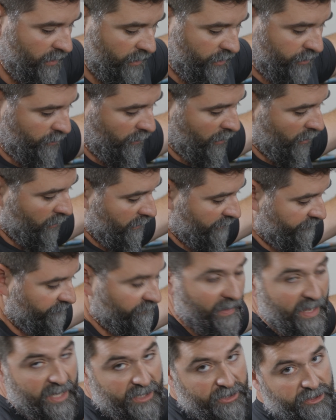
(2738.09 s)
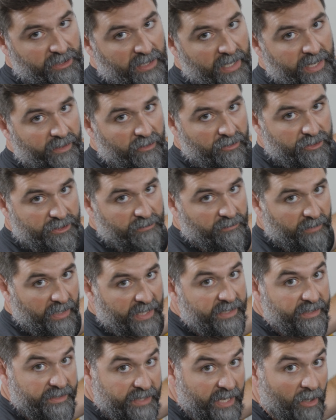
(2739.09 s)
Throw a flashlight or some
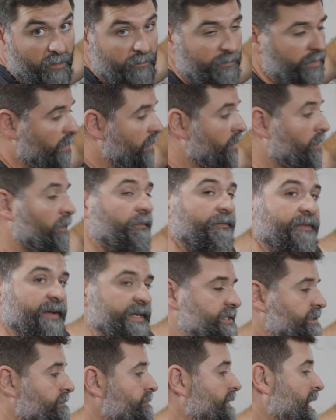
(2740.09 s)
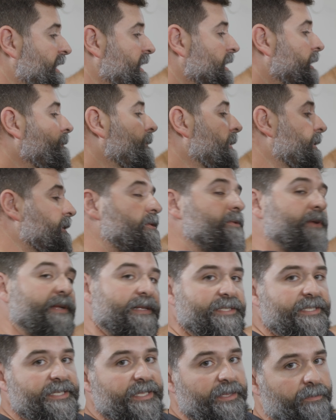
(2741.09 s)
light down below, facing back up, and you
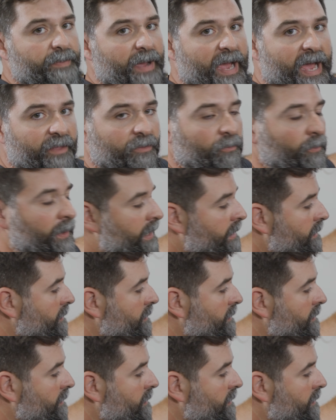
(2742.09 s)
can see the pathway